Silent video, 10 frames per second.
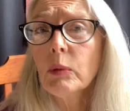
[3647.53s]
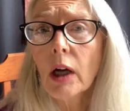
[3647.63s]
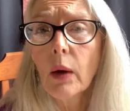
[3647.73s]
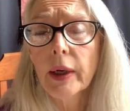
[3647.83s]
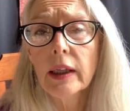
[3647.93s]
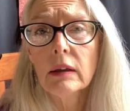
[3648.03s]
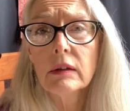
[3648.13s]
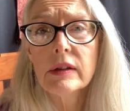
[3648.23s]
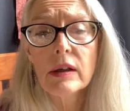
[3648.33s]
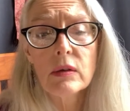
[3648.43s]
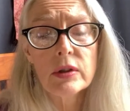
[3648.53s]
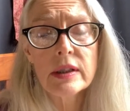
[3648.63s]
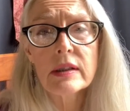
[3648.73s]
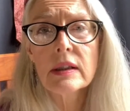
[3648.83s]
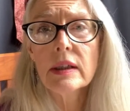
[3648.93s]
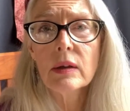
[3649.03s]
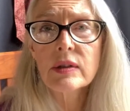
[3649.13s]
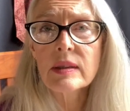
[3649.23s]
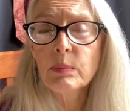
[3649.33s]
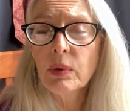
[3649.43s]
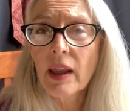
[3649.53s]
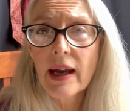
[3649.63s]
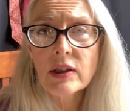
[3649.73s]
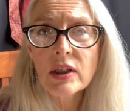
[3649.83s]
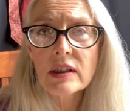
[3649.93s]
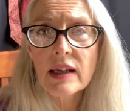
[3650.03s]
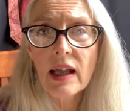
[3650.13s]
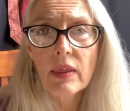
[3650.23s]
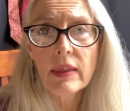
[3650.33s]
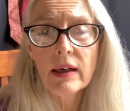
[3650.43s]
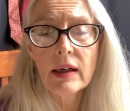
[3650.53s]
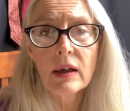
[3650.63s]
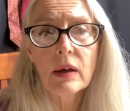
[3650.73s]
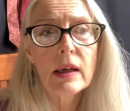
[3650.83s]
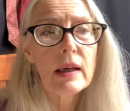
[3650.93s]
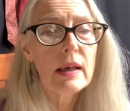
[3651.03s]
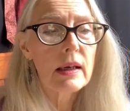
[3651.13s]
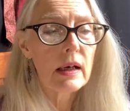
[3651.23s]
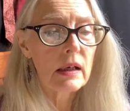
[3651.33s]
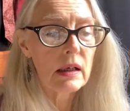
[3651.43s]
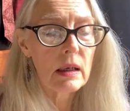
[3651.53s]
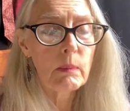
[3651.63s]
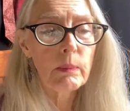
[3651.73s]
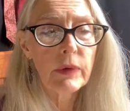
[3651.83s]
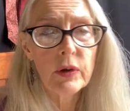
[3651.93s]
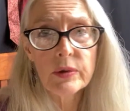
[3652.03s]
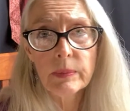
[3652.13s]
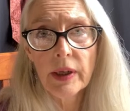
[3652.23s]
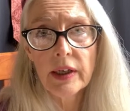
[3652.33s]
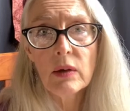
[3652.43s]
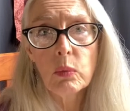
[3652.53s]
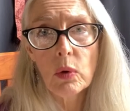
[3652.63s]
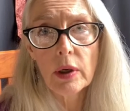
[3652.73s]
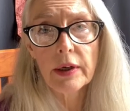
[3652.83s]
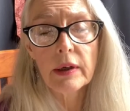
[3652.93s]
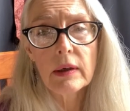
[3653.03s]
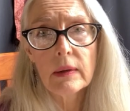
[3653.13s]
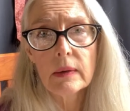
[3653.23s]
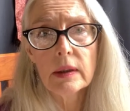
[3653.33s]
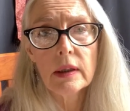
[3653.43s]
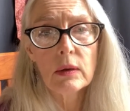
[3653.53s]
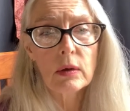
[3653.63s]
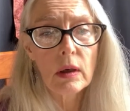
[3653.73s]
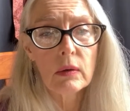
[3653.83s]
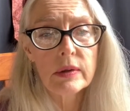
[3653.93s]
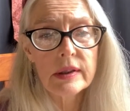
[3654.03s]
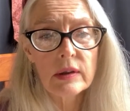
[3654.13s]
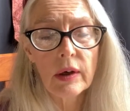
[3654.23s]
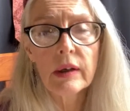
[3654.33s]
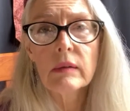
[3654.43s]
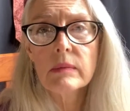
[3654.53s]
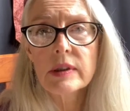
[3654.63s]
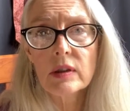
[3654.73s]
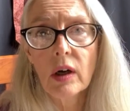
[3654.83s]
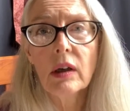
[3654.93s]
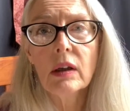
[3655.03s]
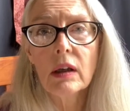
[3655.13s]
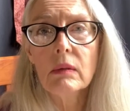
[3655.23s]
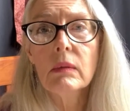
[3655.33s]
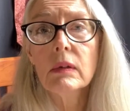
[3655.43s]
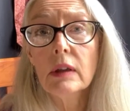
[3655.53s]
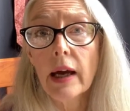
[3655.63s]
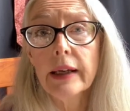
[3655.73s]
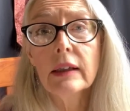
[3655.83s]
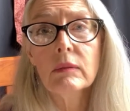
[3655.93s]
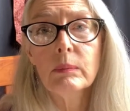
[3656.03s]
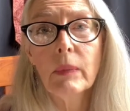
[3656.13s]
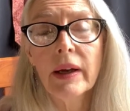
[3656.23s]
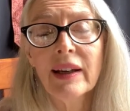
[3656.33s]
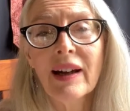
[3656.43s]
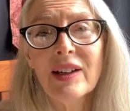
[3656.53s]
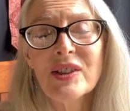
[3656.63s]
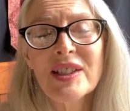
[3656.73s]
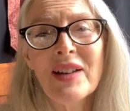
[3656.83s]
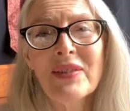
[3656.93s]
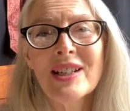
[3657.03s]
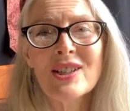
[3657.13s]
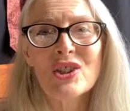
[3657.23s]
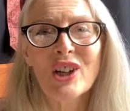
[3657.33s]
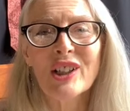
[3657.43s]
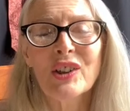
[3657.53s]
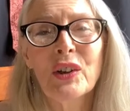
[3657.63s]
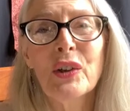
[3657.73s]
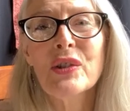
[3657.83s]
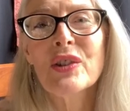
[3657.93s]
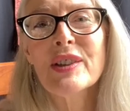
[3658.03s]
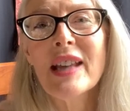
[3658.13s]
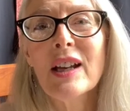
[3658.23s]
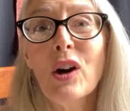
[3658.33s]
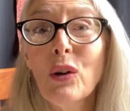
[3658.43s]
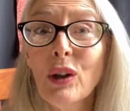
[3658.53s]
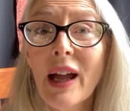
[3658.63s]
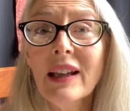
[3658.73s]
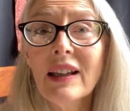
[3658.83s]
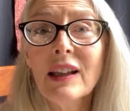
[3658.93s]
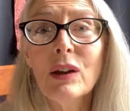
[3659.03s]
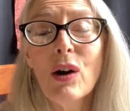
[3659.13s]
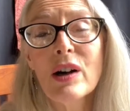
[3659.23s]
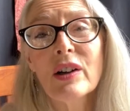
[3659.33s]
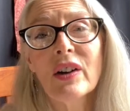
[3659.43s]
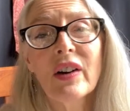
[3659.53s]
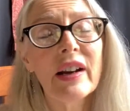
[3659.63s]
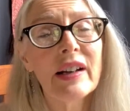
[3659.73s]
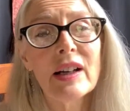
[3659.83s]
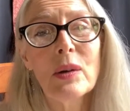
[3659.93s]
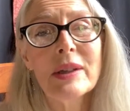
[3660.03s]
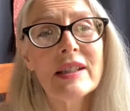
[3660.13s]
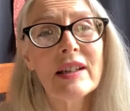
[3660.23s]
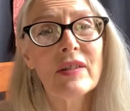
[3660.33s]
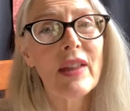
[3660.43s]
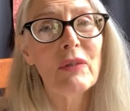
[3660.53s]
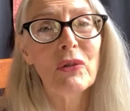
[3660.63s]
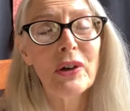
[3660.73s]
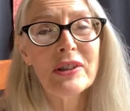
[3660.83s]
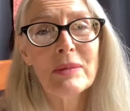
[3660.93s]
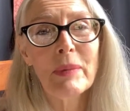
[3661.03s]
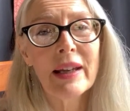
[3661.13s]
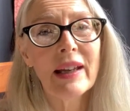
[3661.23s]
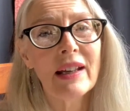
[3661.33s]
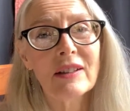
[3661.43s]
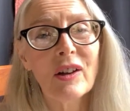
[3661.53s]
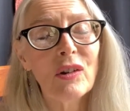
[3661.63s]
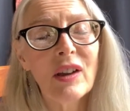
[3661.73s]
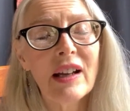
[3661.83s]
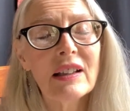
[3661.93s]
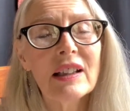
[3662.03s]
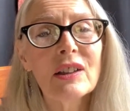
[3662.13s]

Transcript: going. So just, splash it down there. Use plenty of water. Go start light. I used to have an instructor who used to say, go lightly longer, and I always hear that voice in my head, go lightly